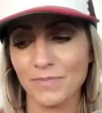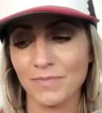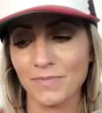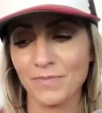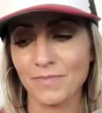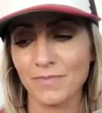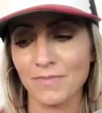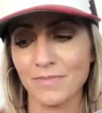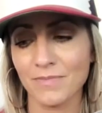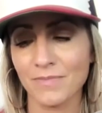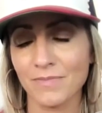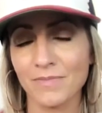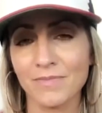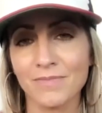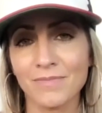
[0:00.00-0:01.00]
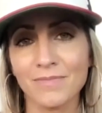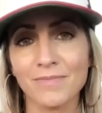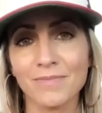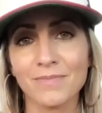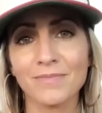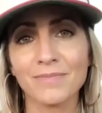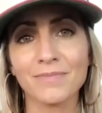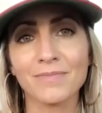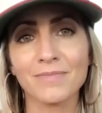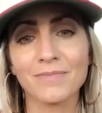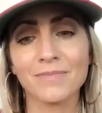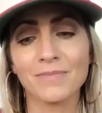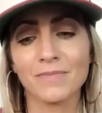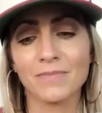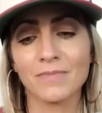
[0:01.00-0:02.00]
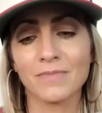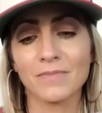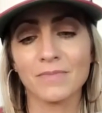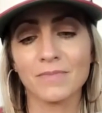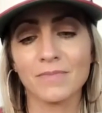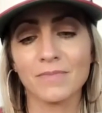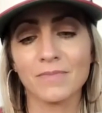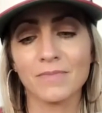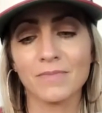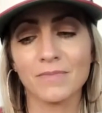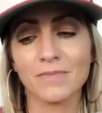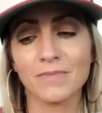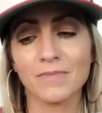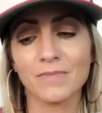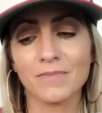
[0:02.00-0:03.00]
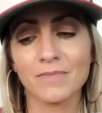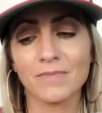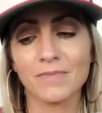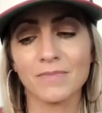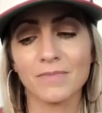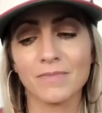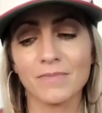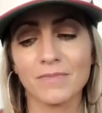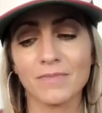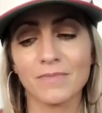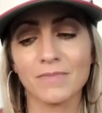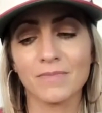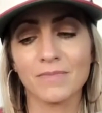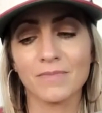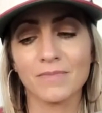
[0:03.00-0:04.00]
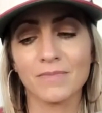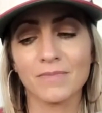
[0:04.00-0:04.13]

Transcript: (silence)